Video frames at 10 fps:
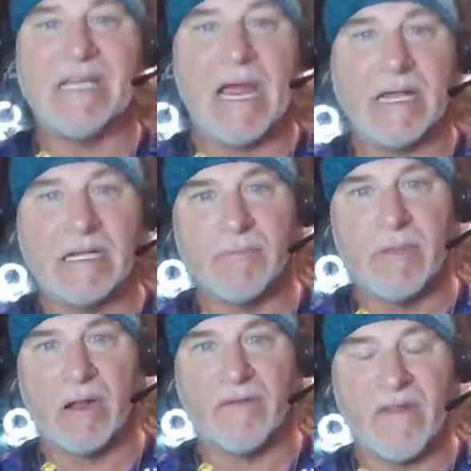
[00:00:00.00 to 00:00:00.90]
snake is
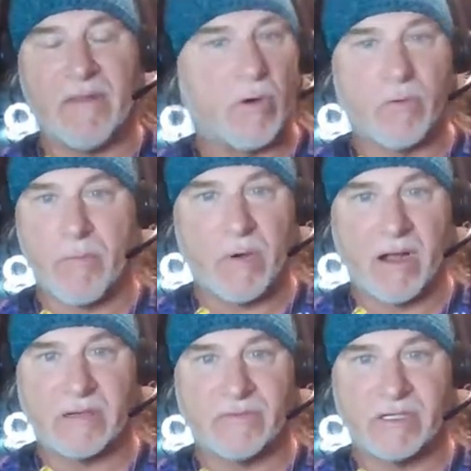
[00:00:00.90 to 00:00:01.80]
male and female
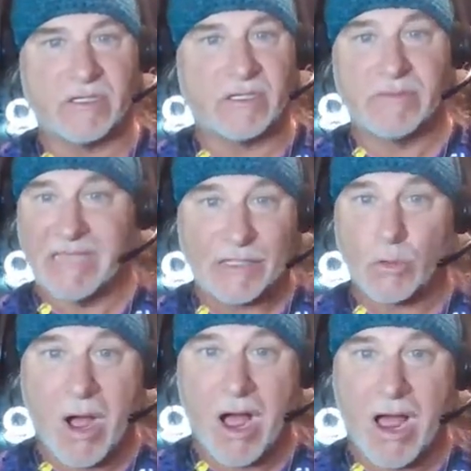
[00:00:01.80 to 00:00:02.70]
reproductive systems. That's
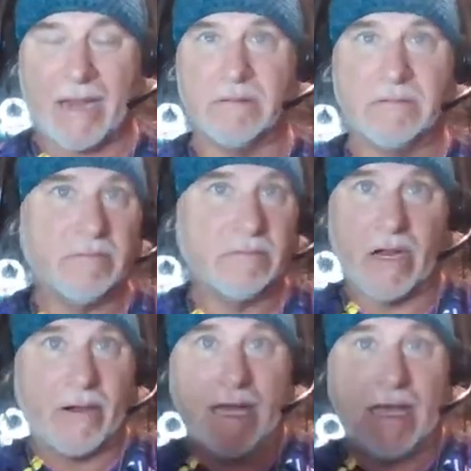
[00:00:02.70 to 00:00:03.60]
why.
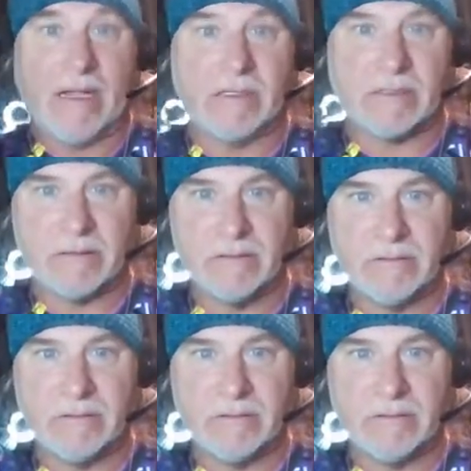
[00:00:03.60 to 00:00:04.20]
There it is.